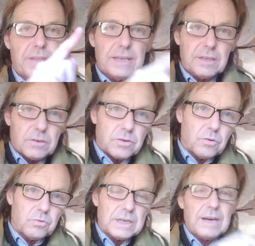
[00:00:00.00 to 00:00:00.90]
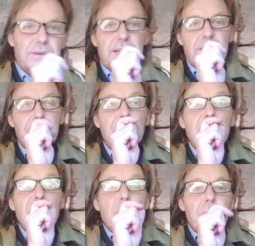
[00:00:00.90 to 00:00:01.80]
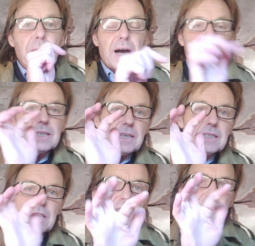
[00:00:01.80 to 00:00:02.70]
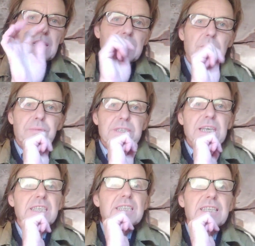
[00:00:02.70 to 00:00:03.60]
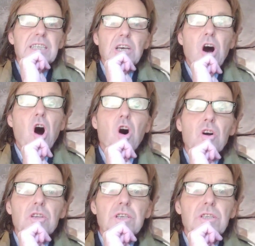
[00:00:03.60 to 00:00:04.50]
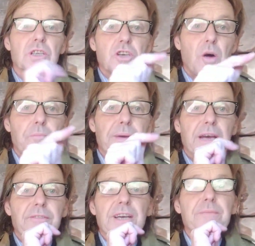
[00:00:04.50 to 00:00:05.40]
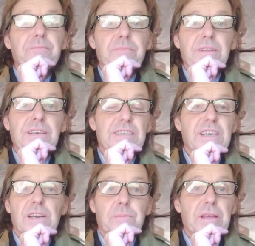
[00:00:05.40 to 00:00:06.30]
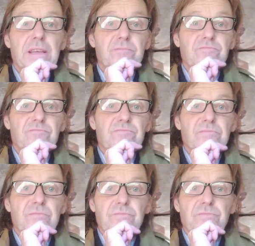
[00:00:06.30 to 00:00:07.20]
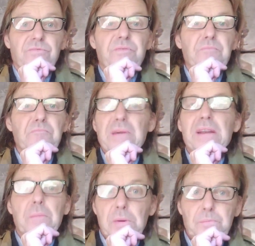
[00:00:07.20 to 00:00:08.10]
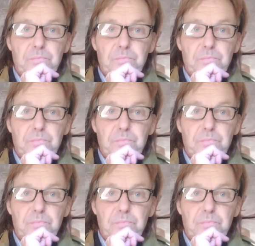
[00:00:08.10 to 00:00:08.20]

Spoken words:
then cool down again. But they're predicting the top bit of it is going to be minimal.